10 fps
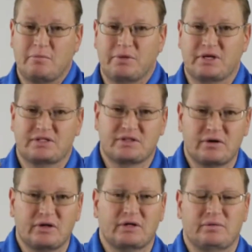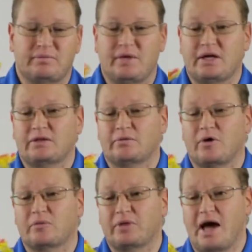but it's going to make the
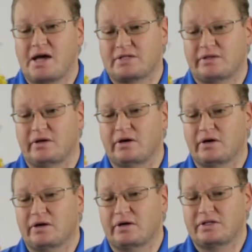rope last longer.